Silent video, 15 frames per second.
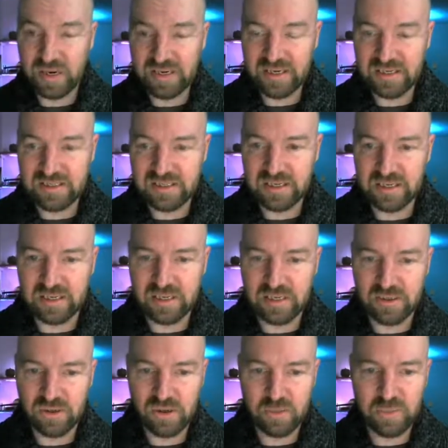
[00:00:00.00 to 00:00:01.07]
I guess
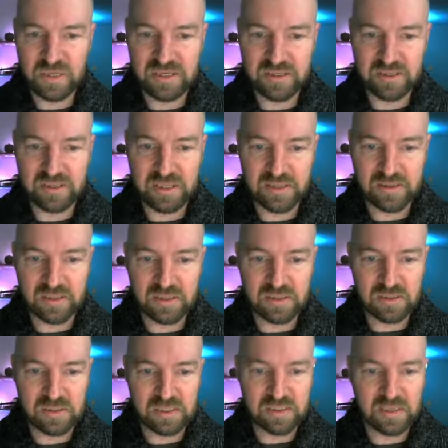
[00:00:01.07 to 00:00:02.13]
it could be that
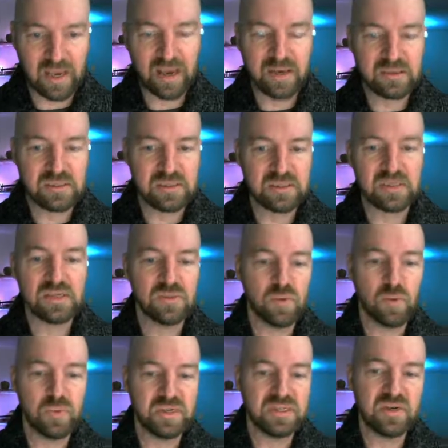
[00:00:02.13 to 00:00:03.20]
these axes
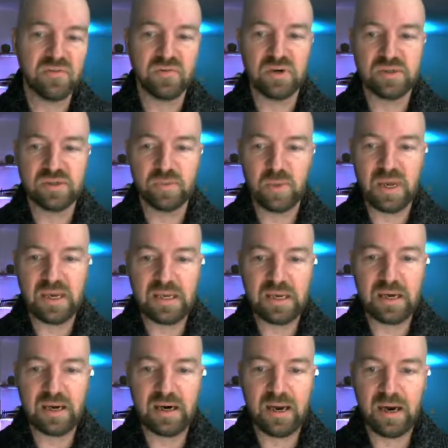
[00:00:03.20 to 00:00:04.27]
will be different depending
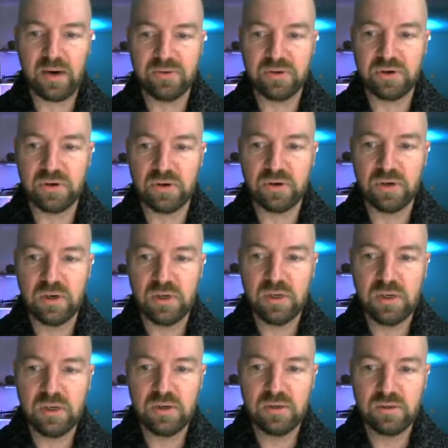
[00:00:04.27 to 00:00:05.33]
on how your
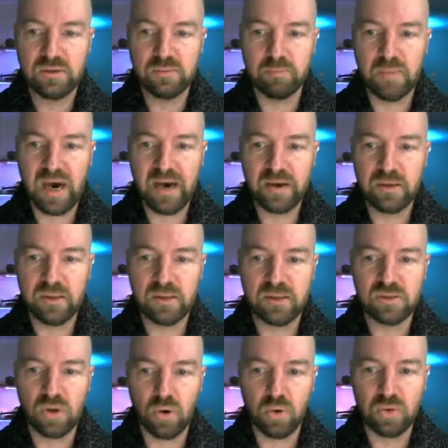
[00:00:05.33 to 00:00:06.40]
model
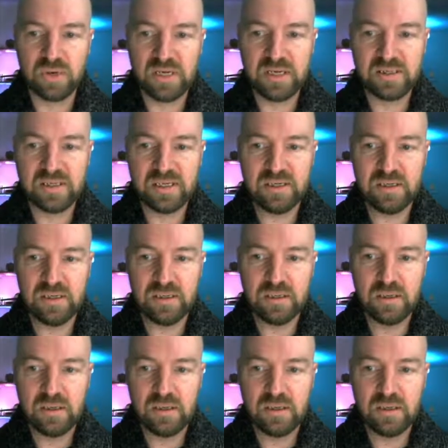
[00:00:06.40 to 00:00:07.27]
is oriented.